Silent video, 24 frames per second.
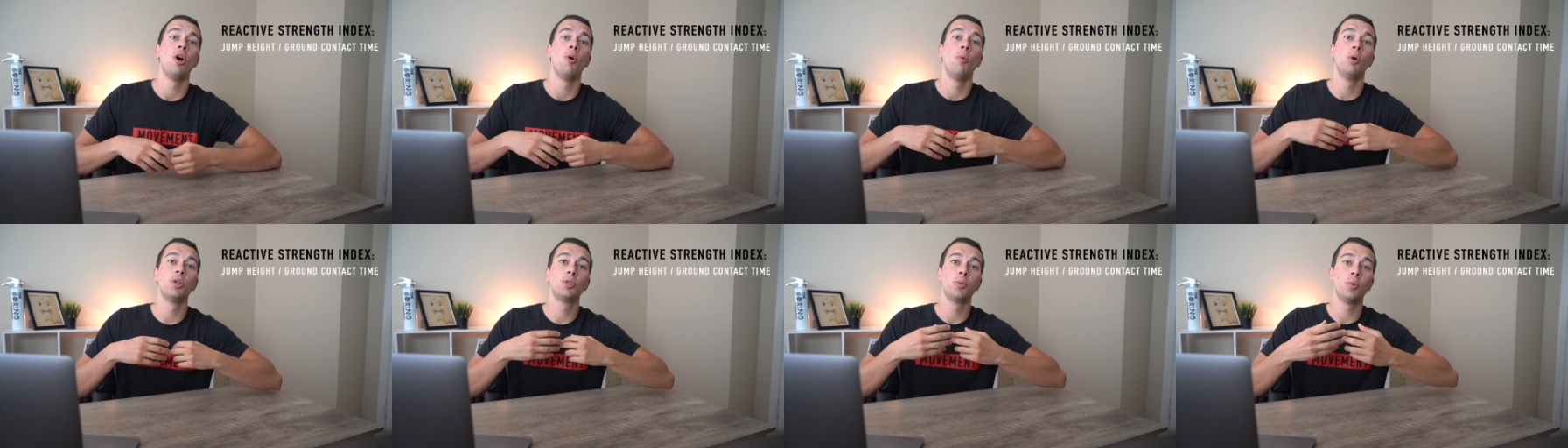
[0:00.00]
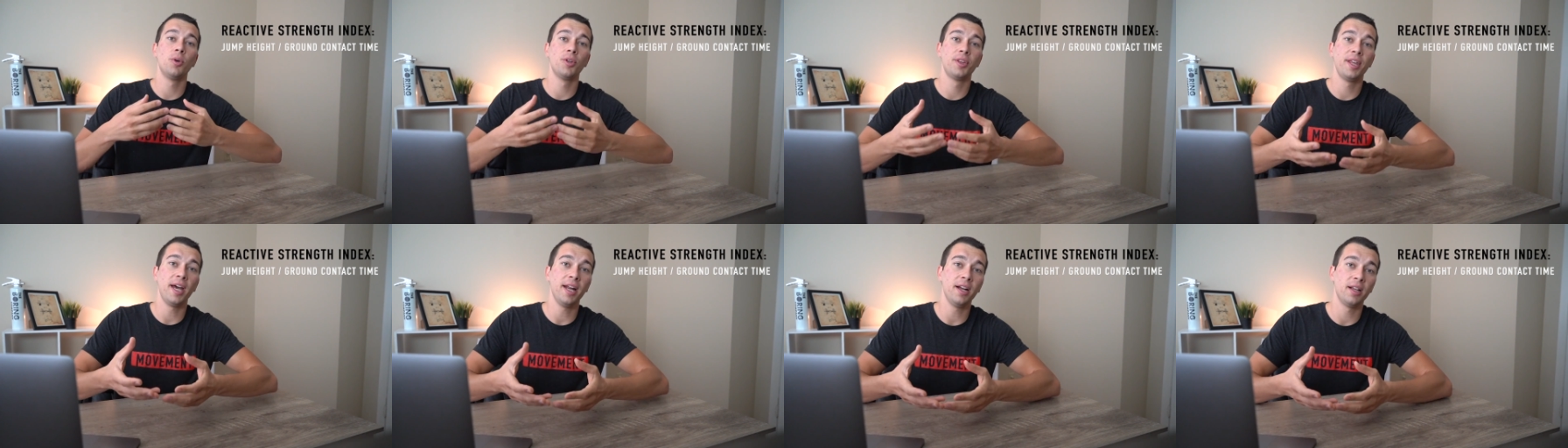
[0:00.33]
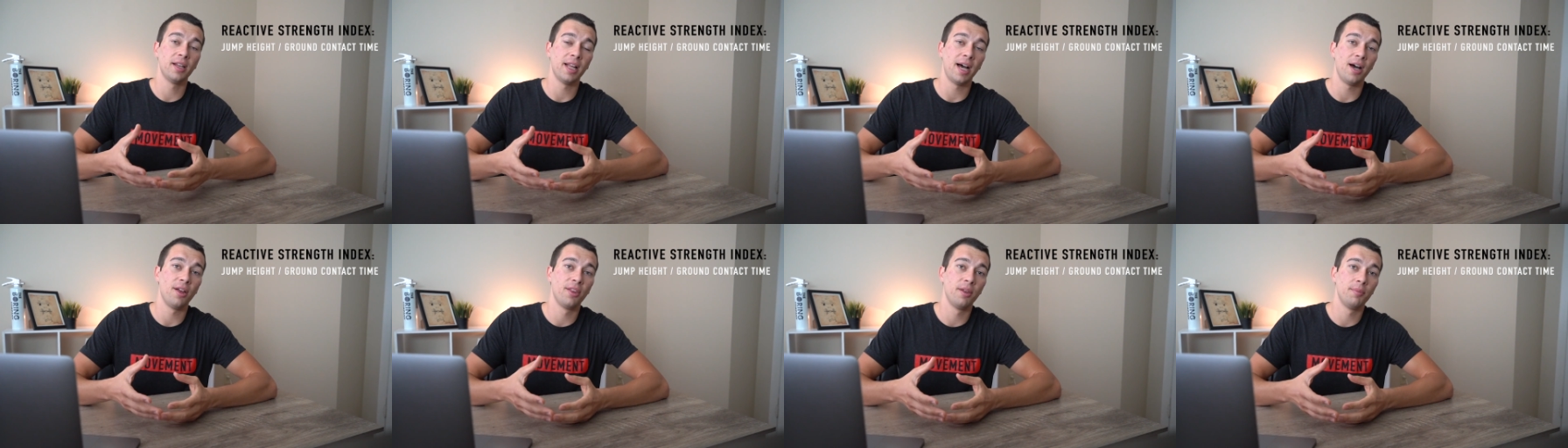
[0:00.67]
which will then
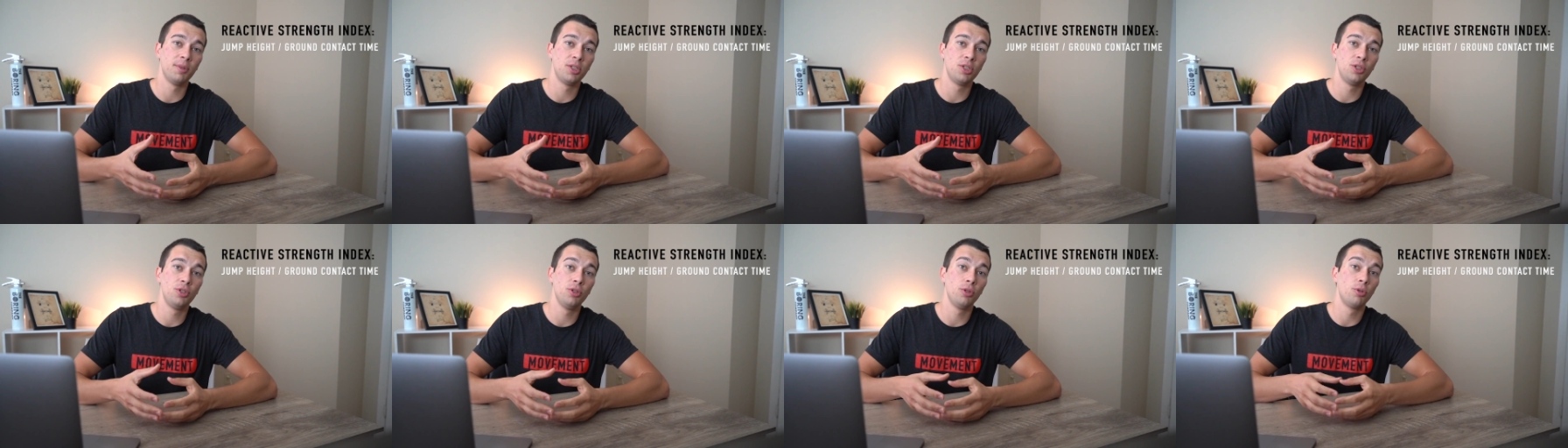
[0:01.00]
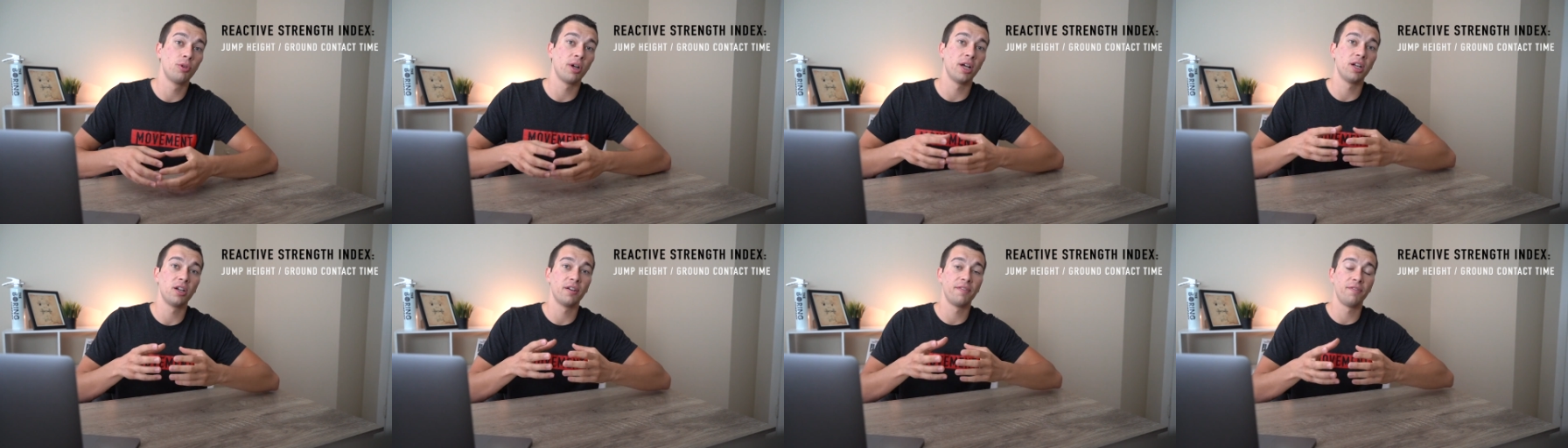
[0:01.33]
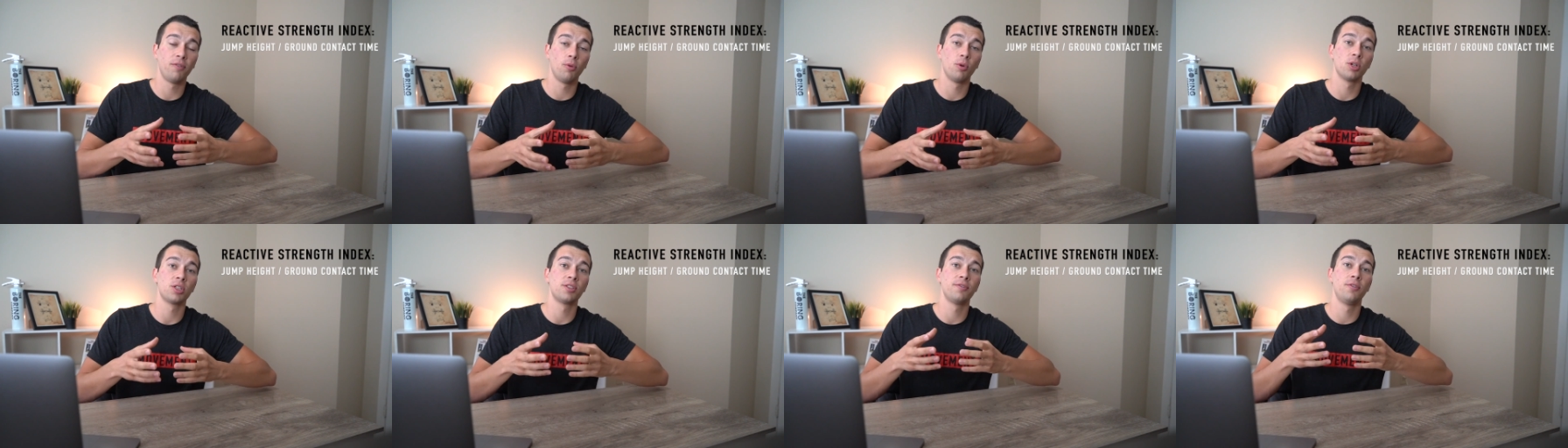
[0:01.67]
allow them to do greater
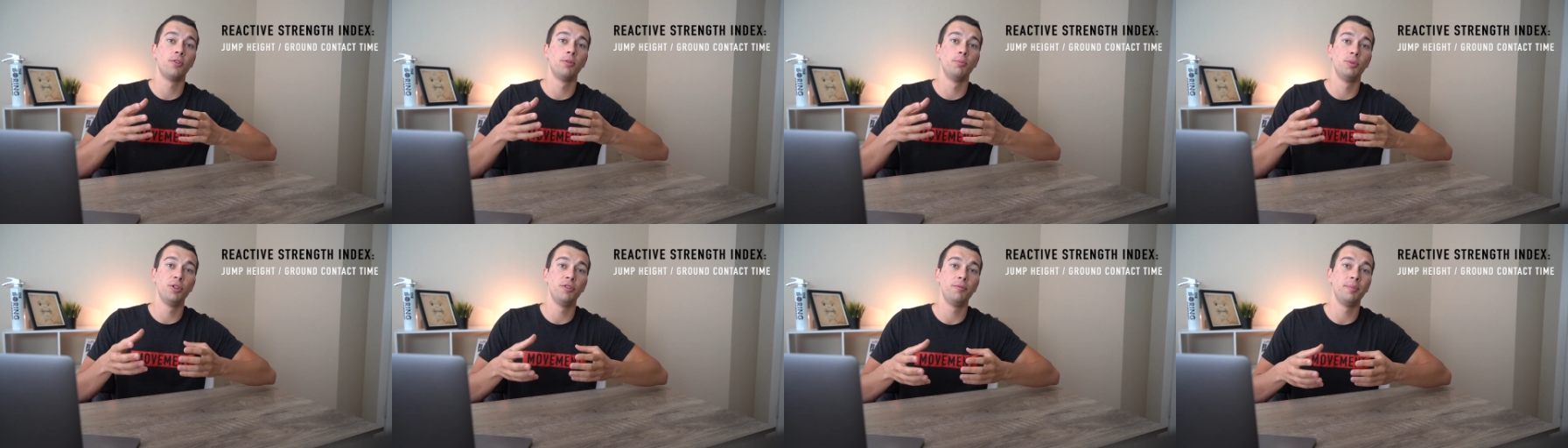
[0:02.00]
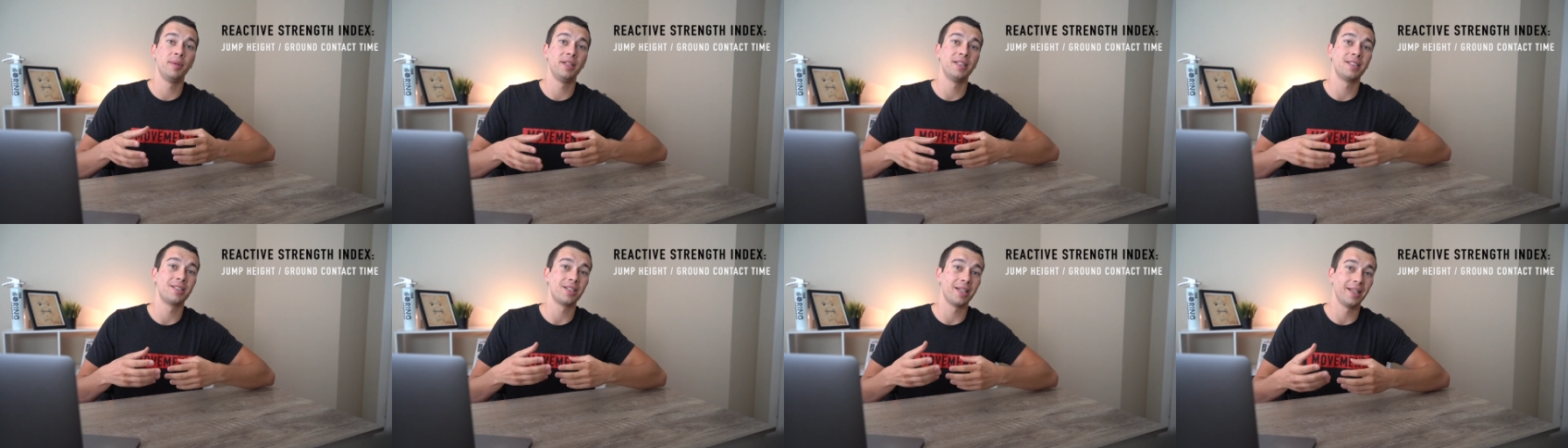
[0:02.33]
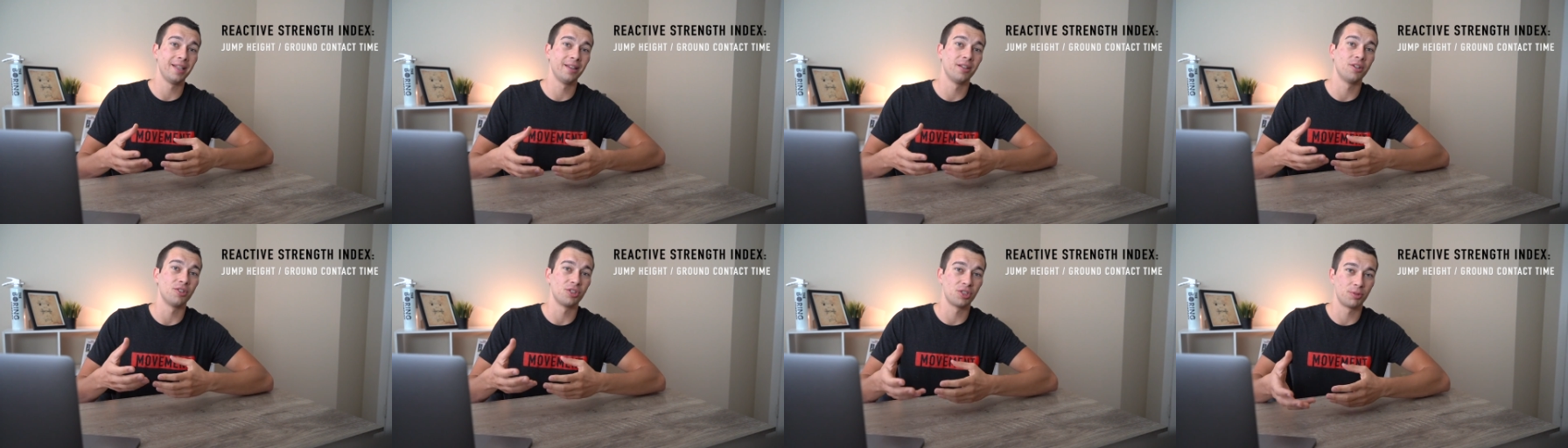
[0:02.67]
forceful movements
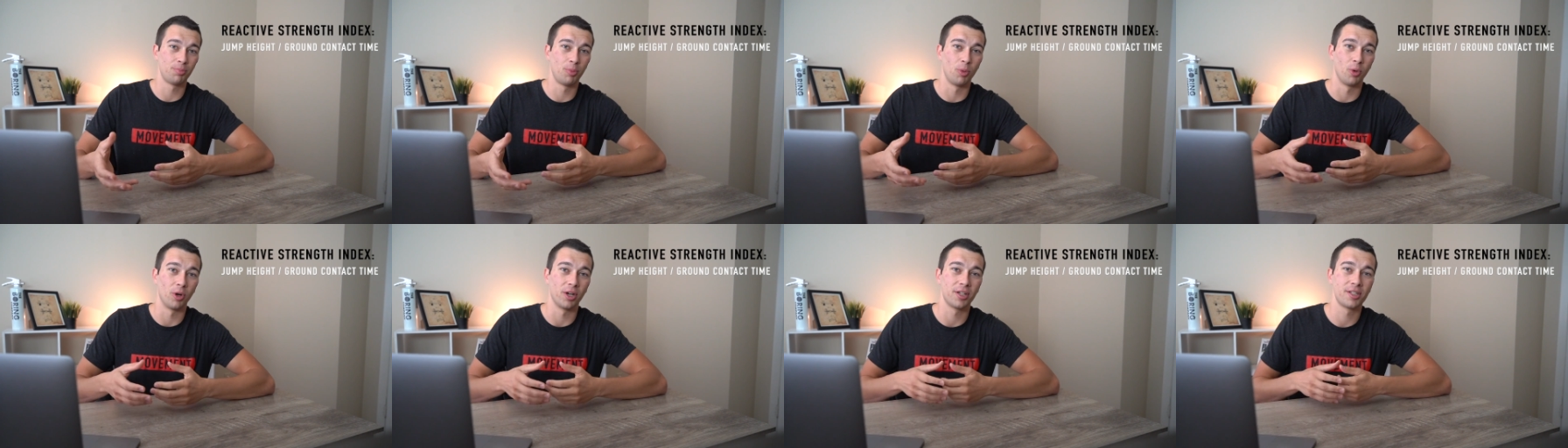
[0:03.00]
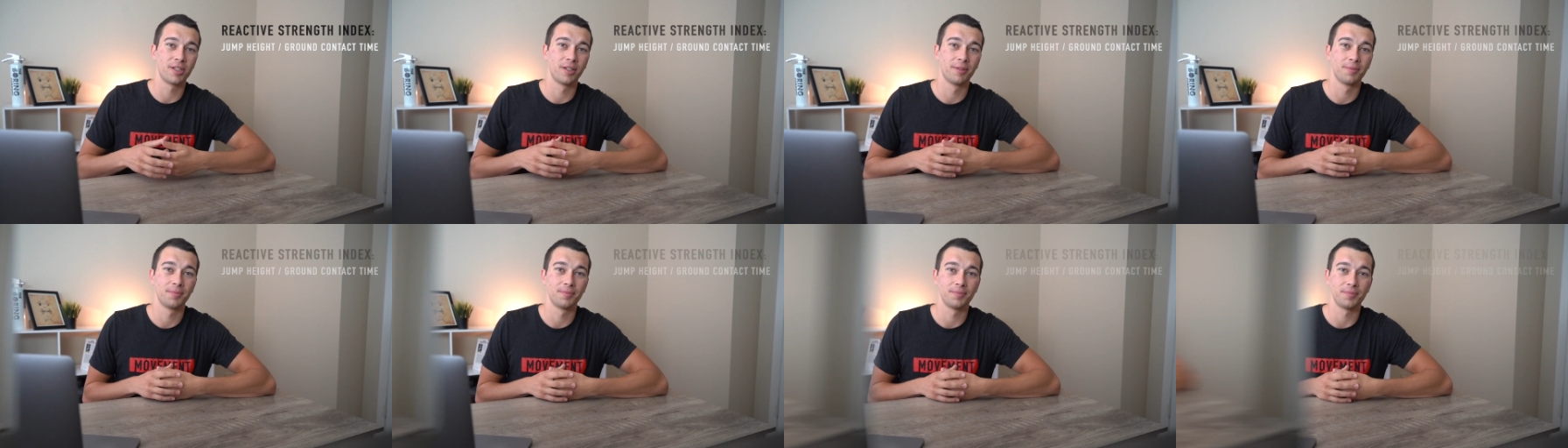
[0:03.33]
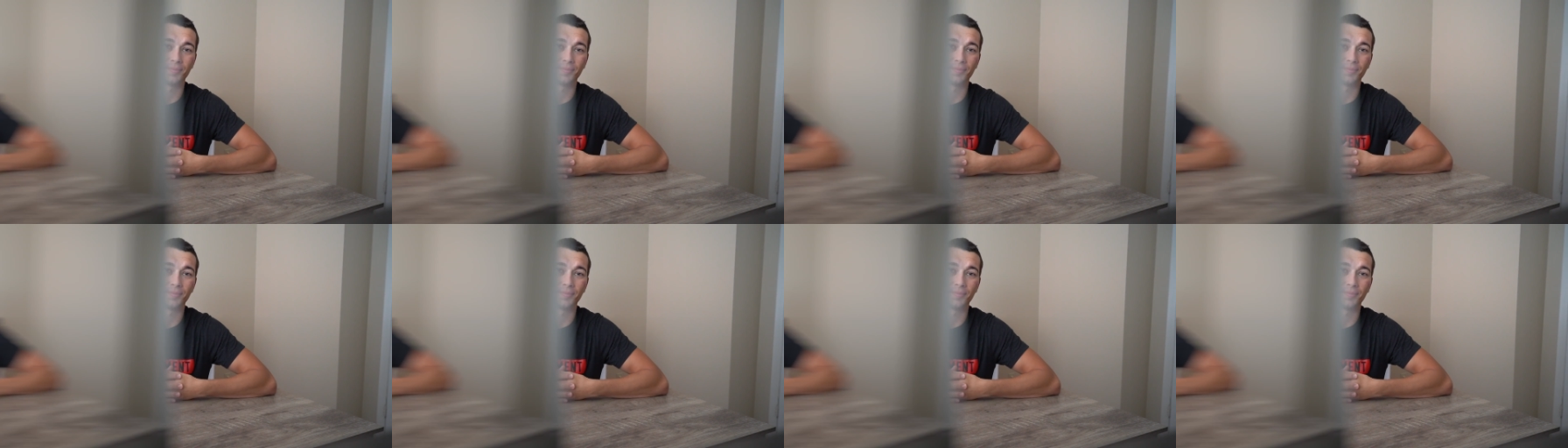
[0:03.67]
in their sport.